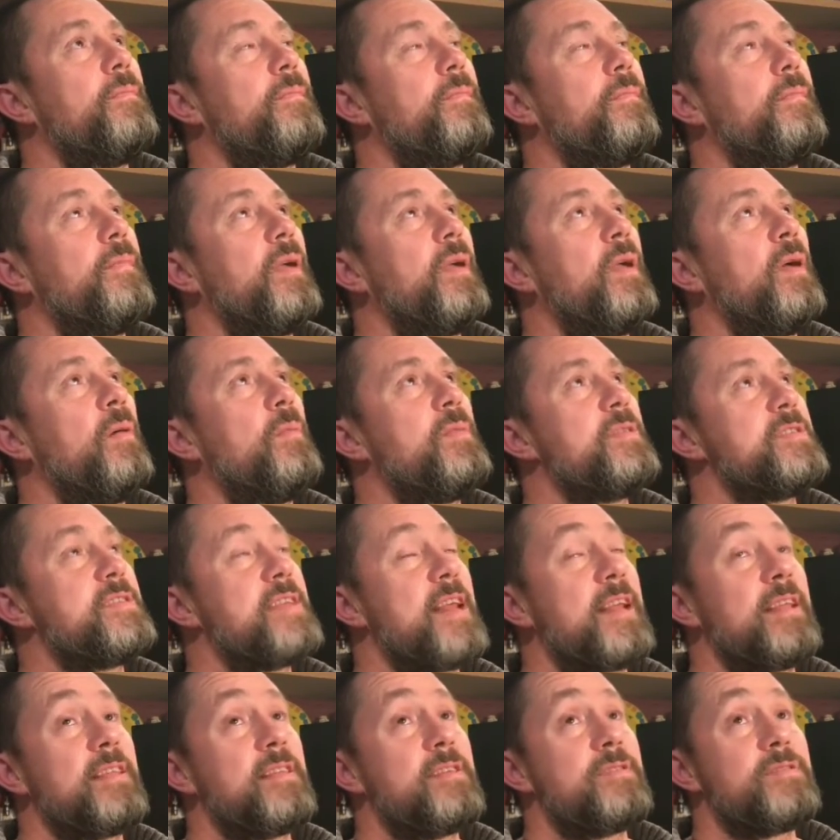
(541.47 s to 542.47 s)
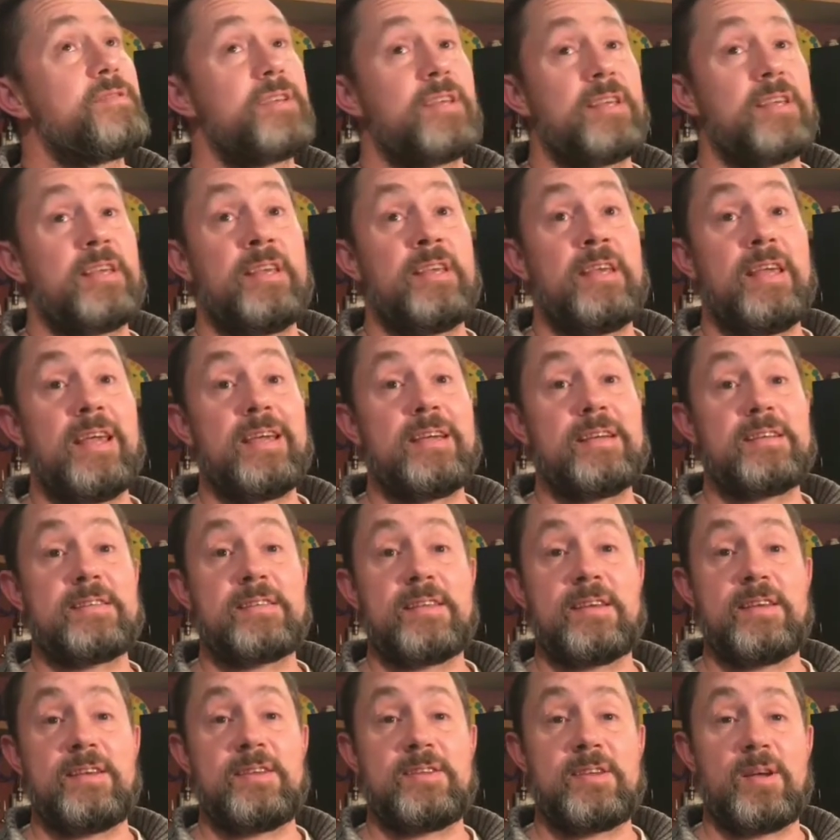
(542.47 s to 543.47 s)
he'll be selling those at gigs
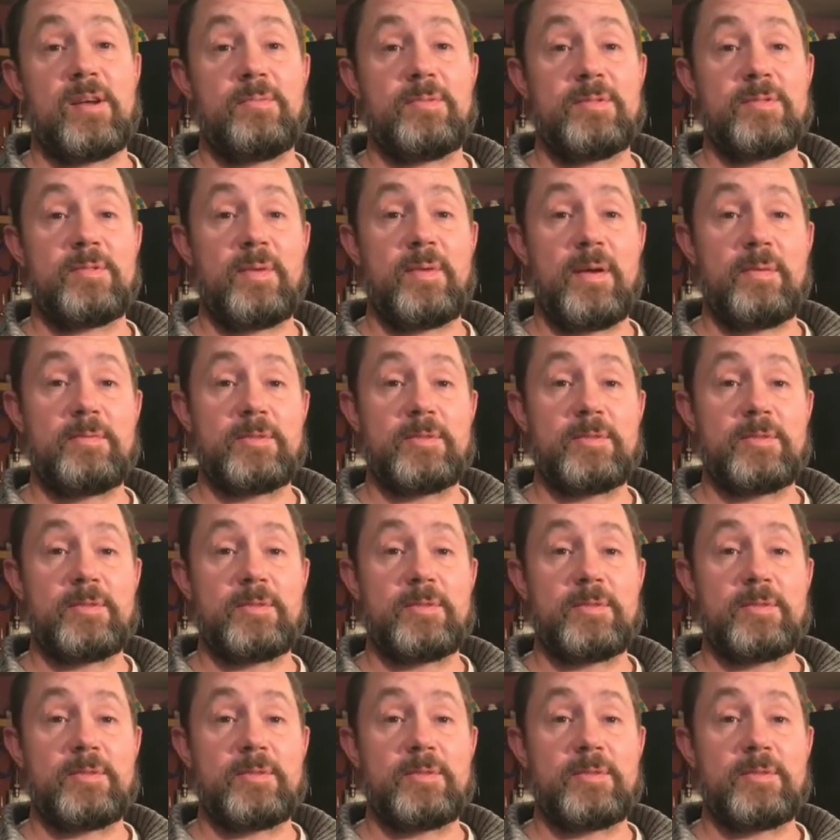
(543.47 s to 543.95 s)
that he's hoping to be able to